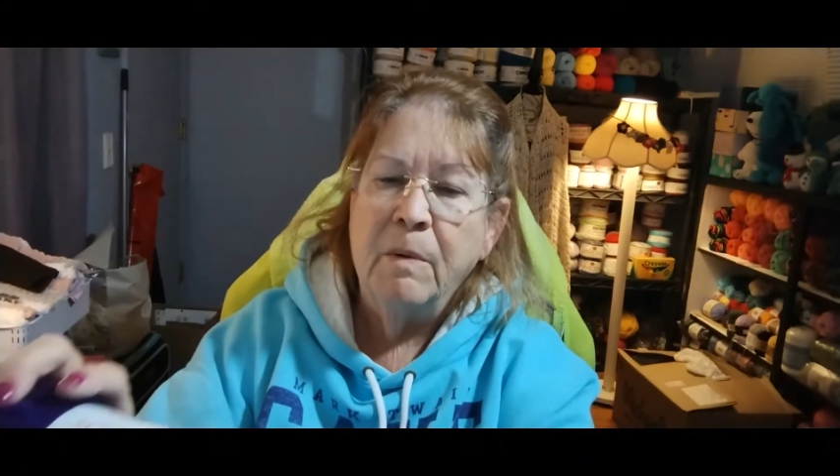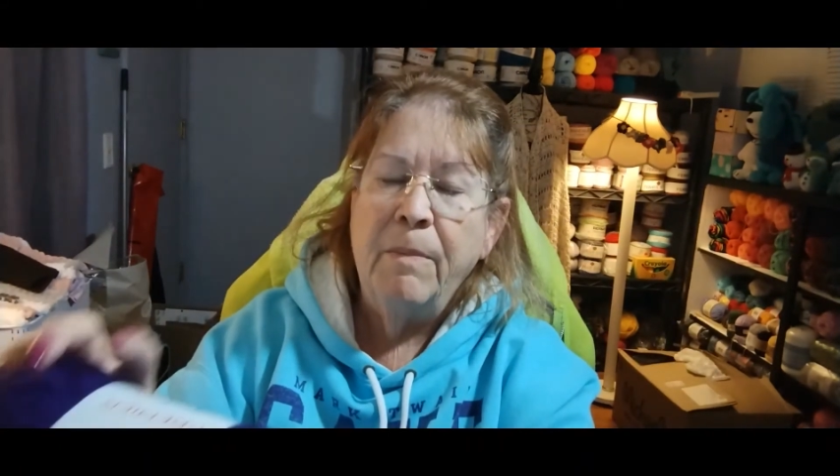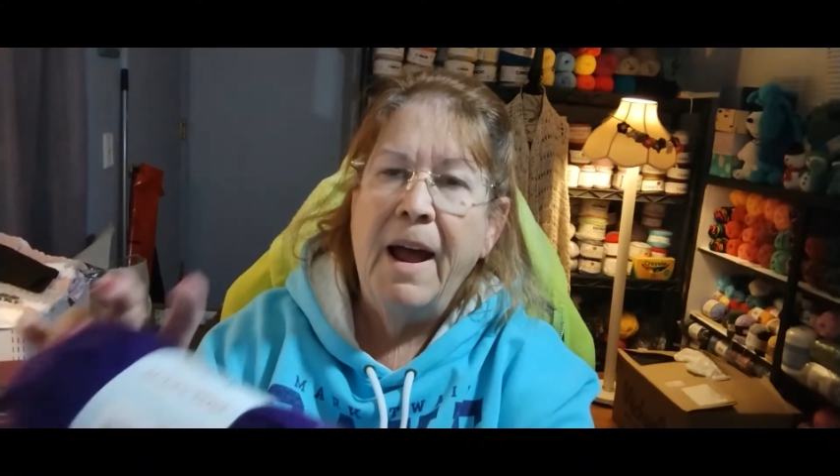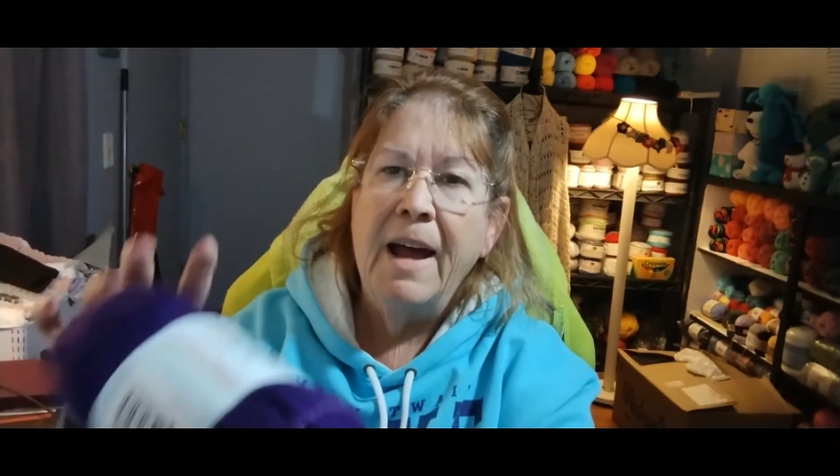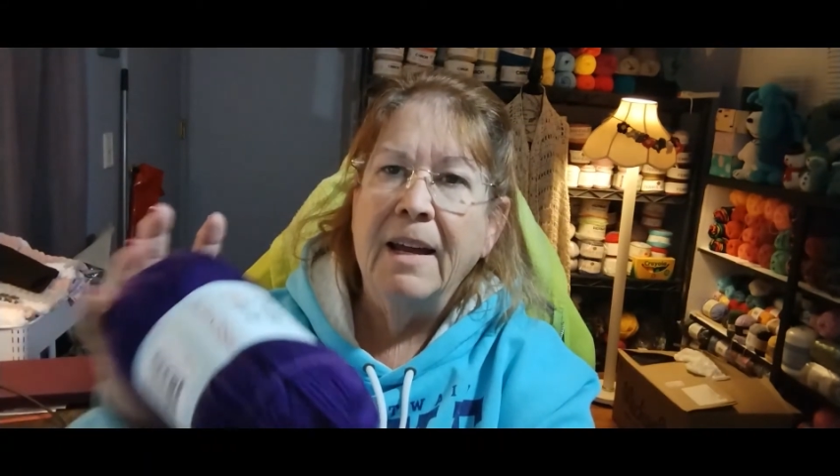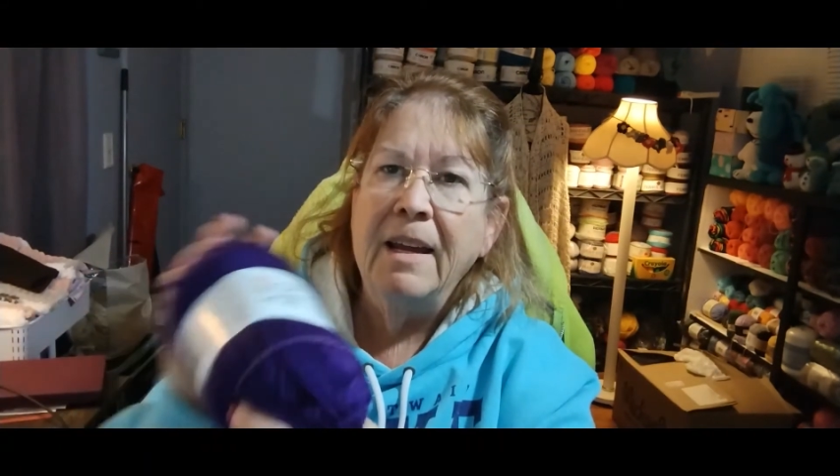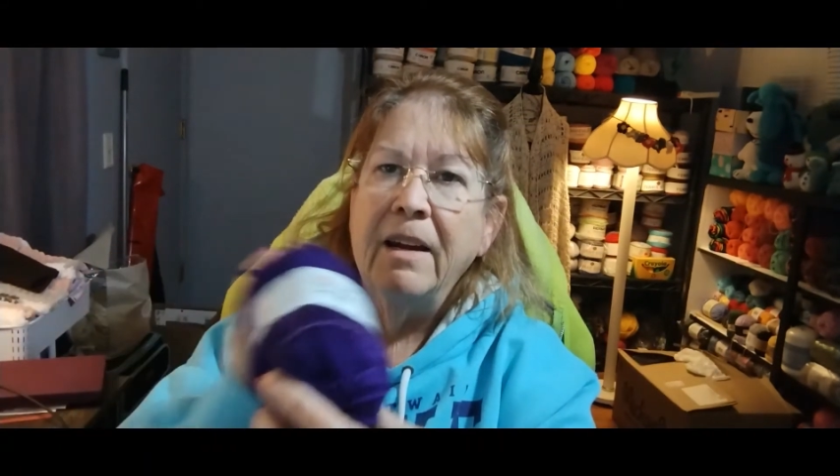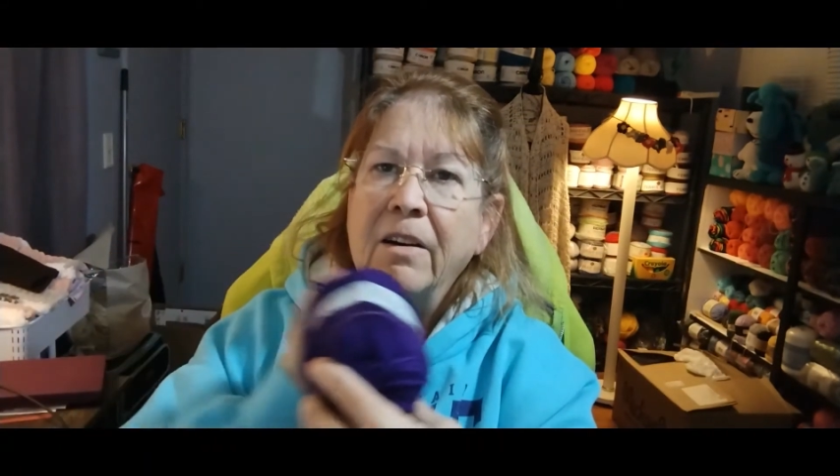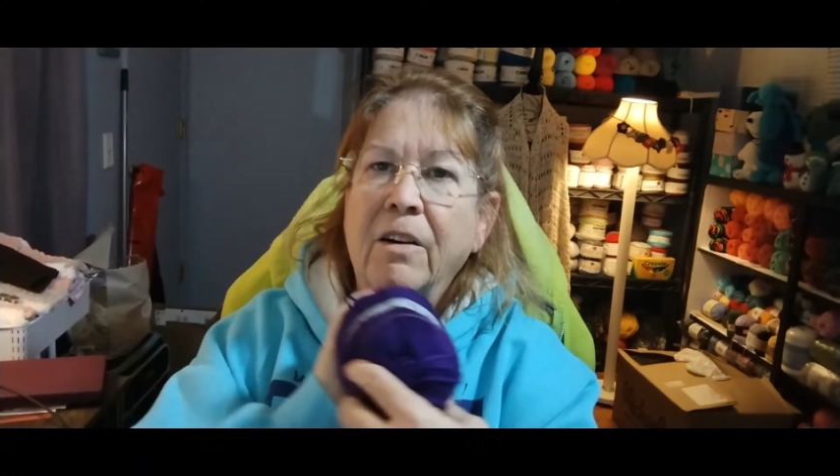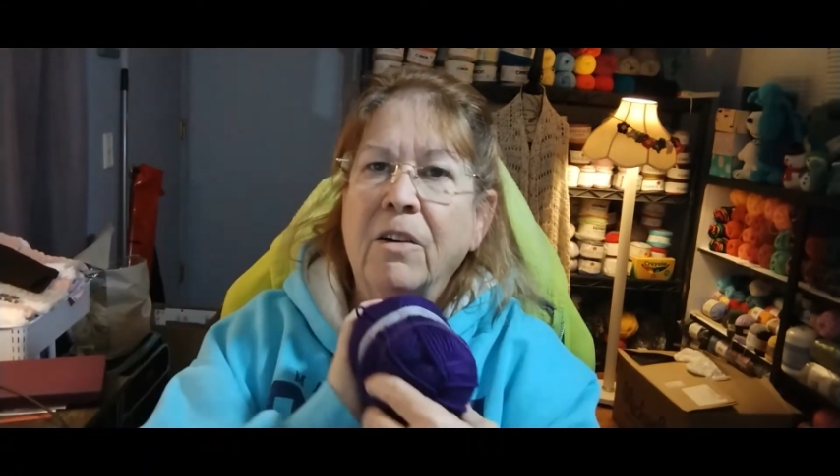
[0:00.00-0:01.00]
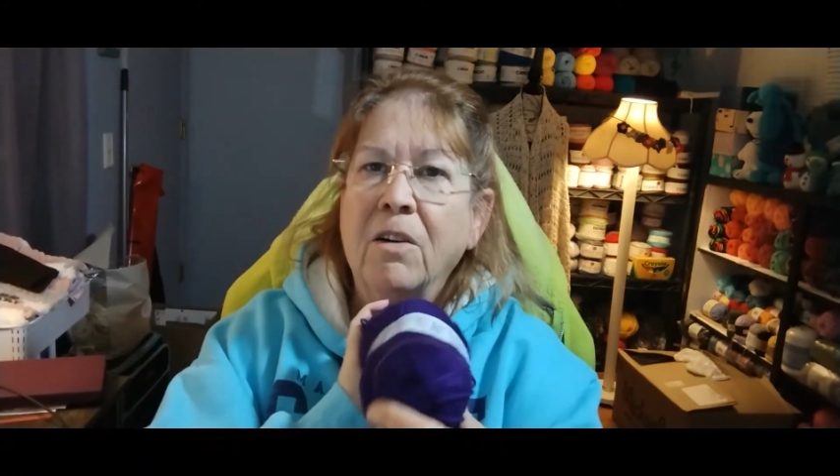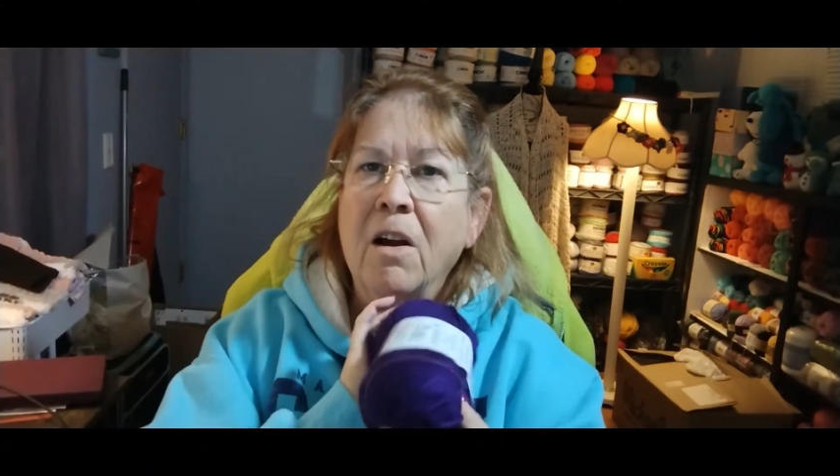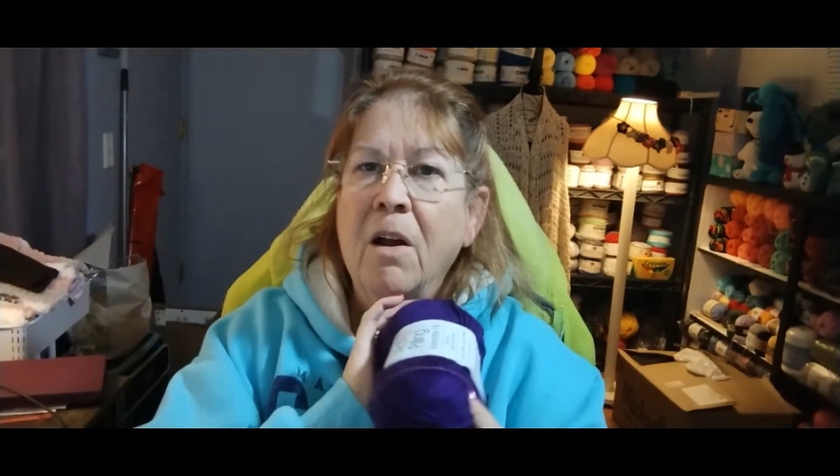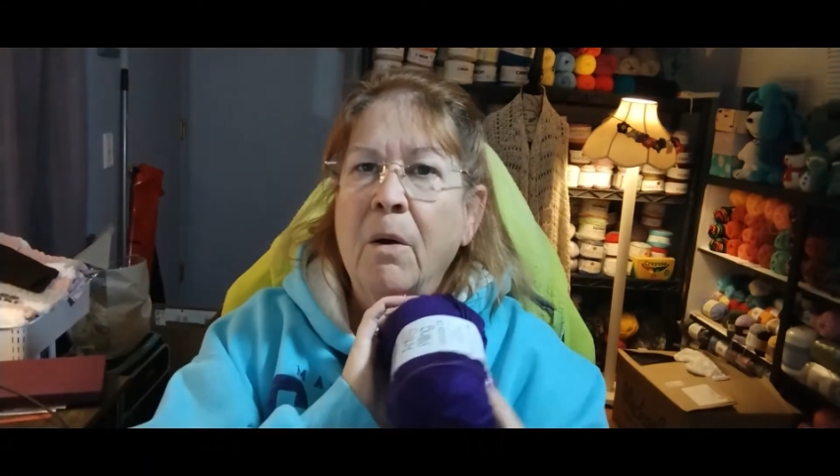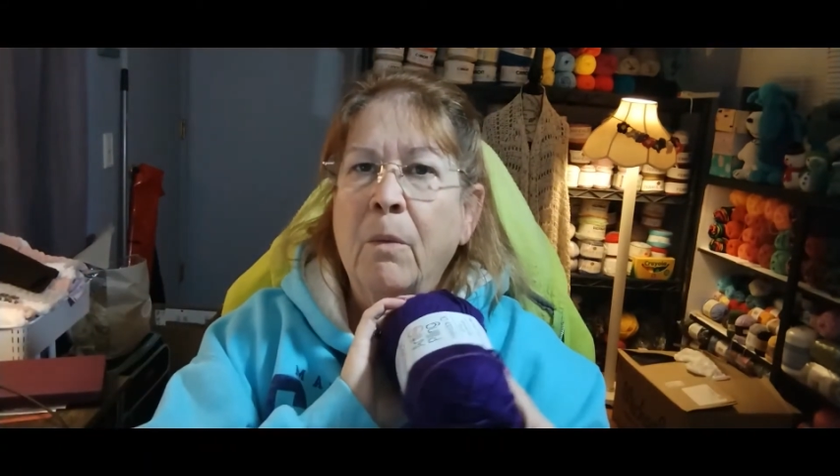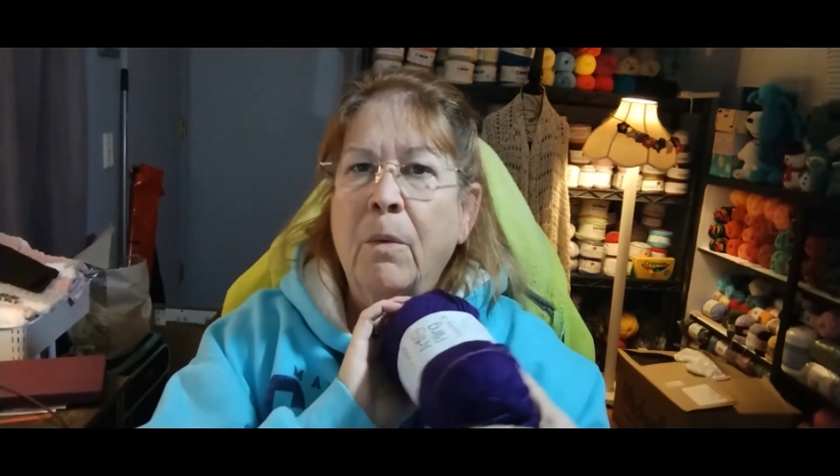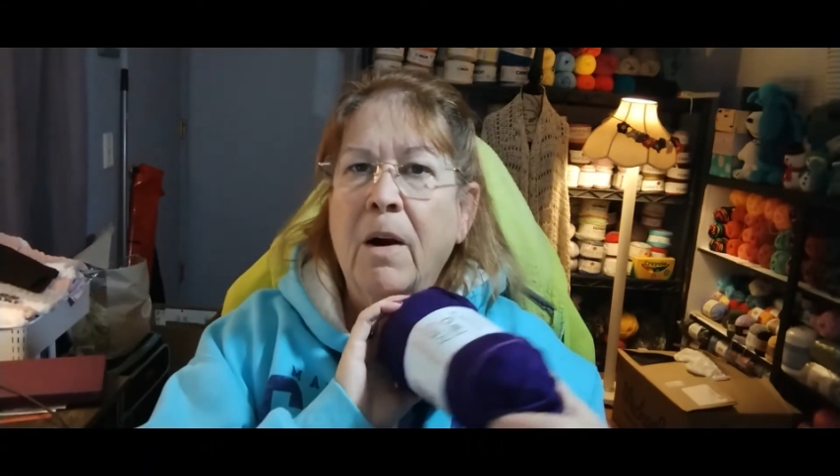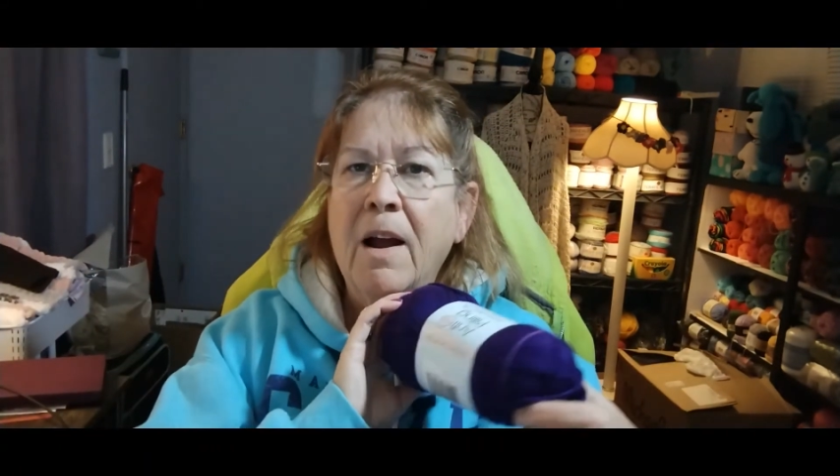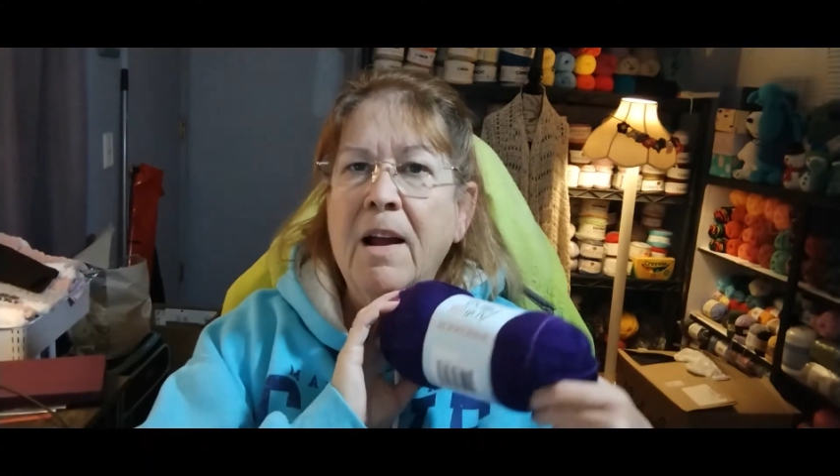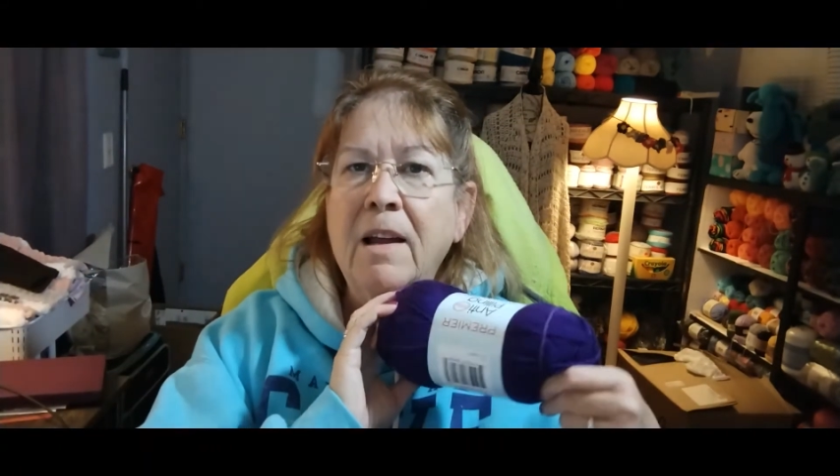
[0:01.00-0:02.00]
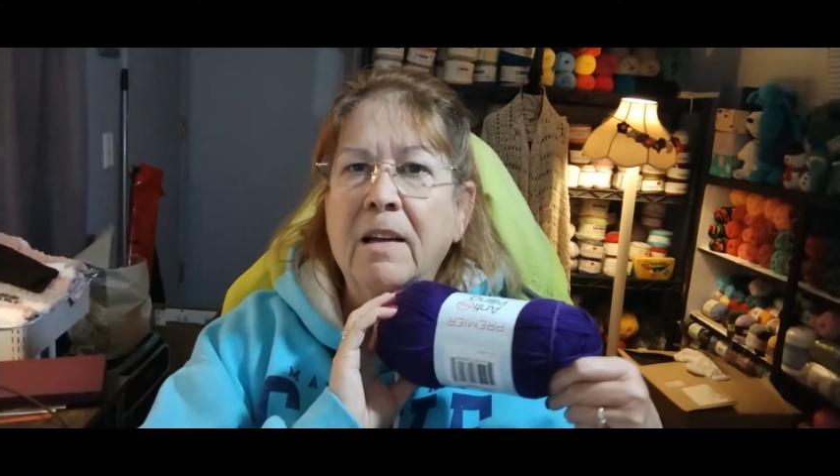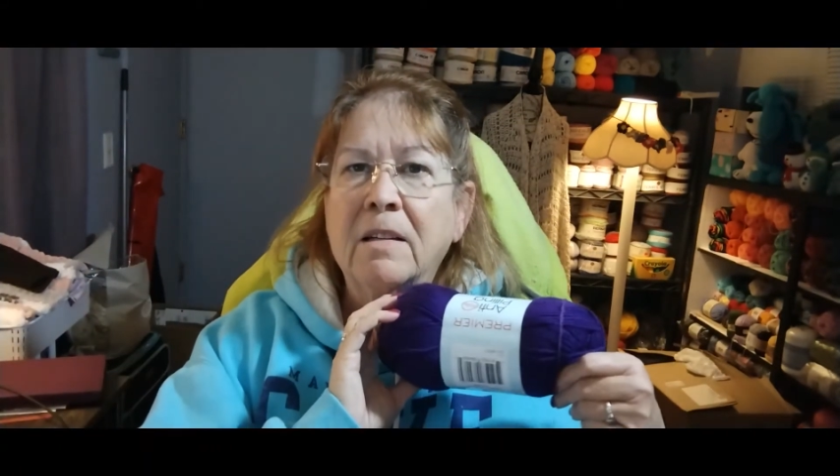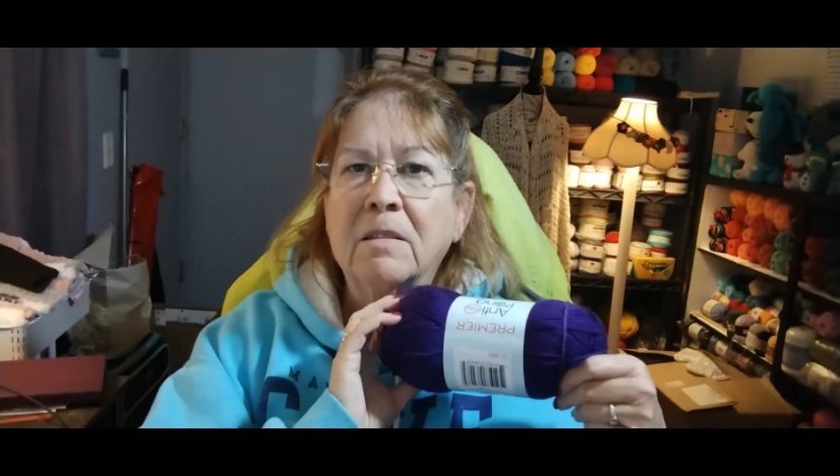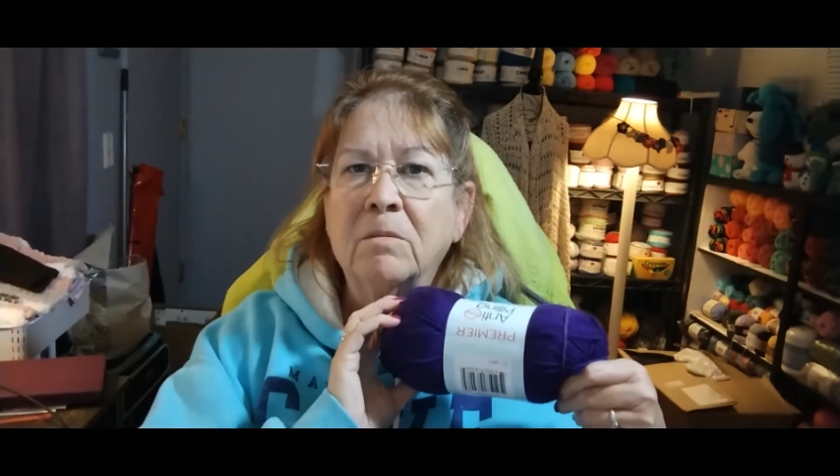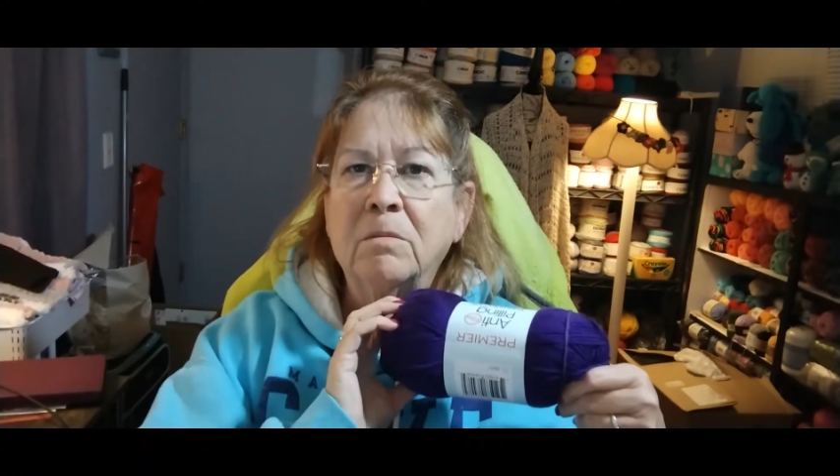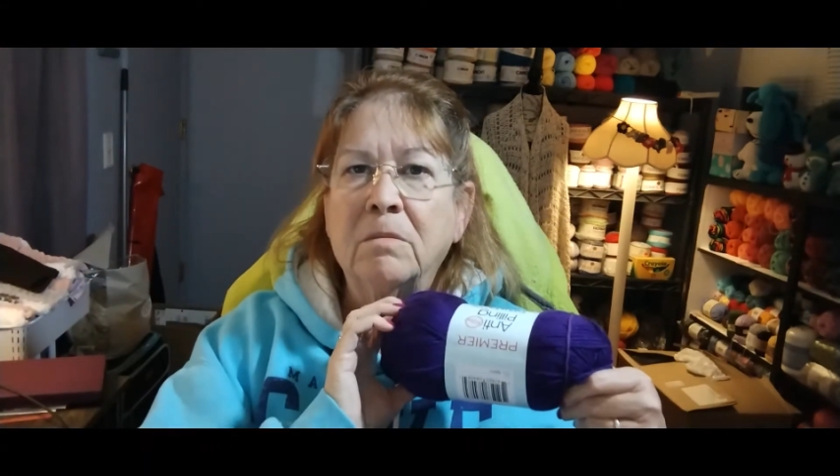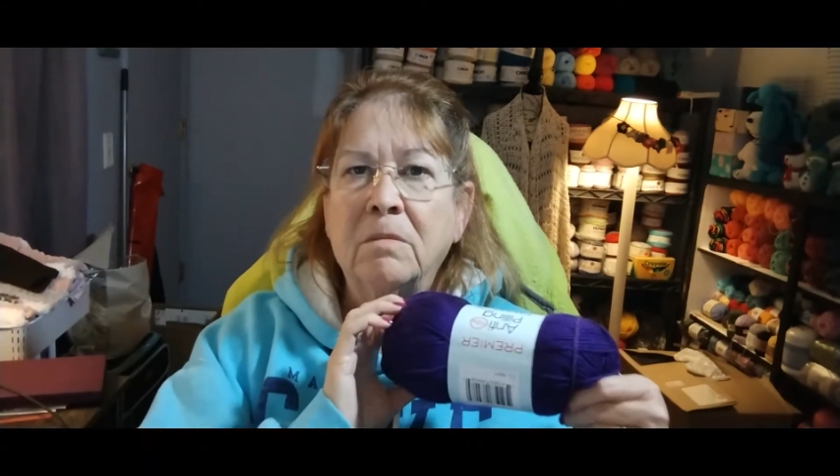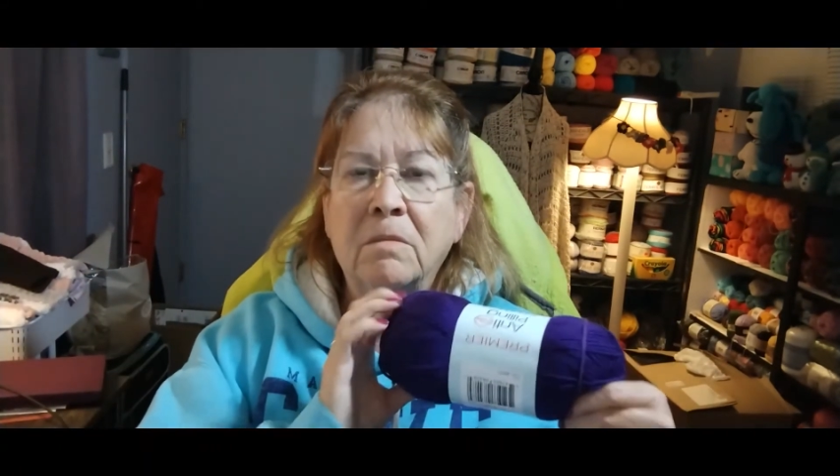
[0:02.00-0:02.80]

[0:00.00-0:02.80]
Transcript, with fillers: But back here, where I am,